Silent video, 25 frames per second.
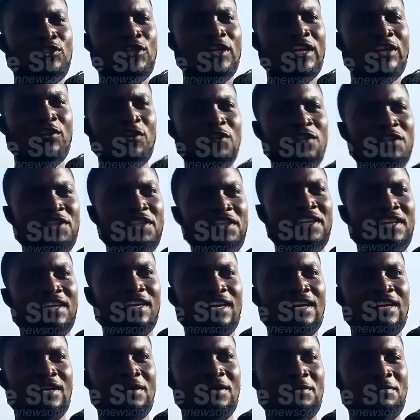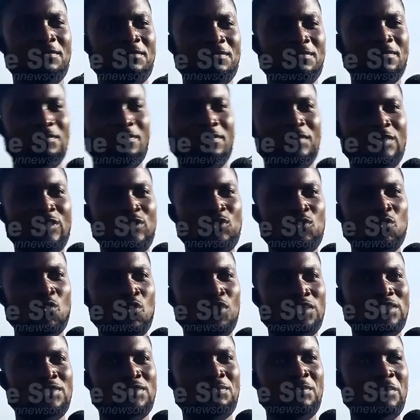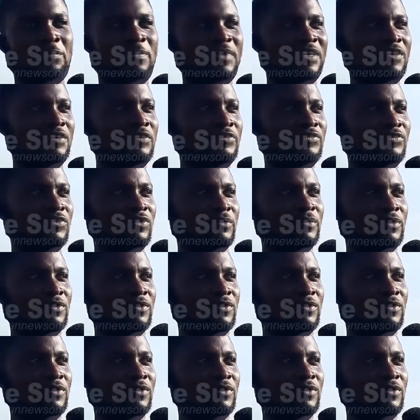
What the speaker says: don't think it's worth preparing for,